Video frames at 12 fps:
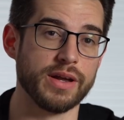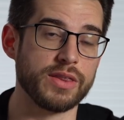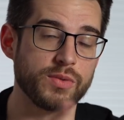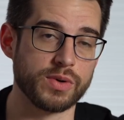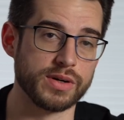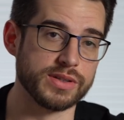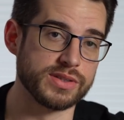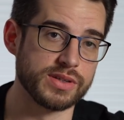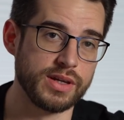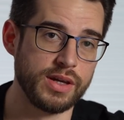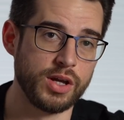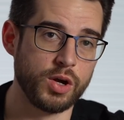In other
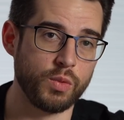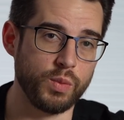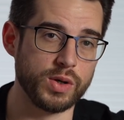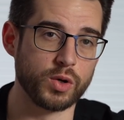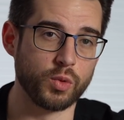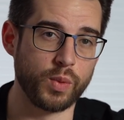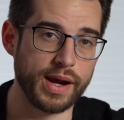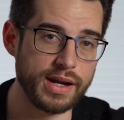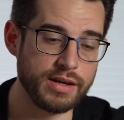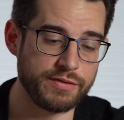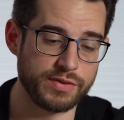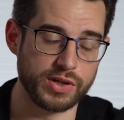words, we were
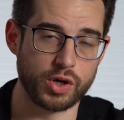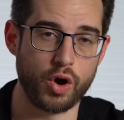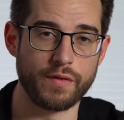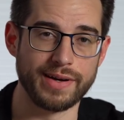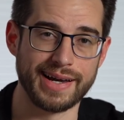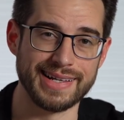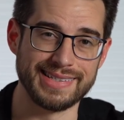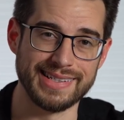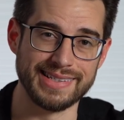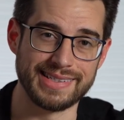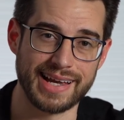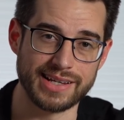waiting for the
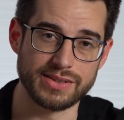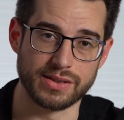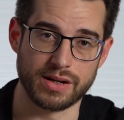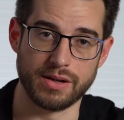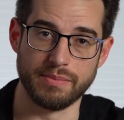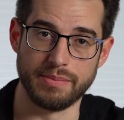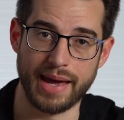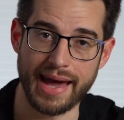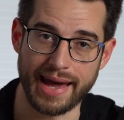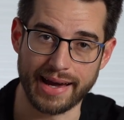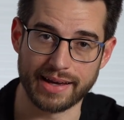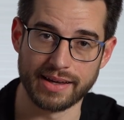COVID-19 test to come
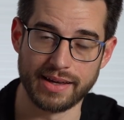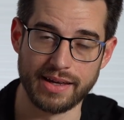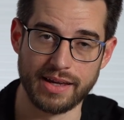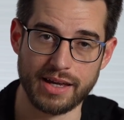back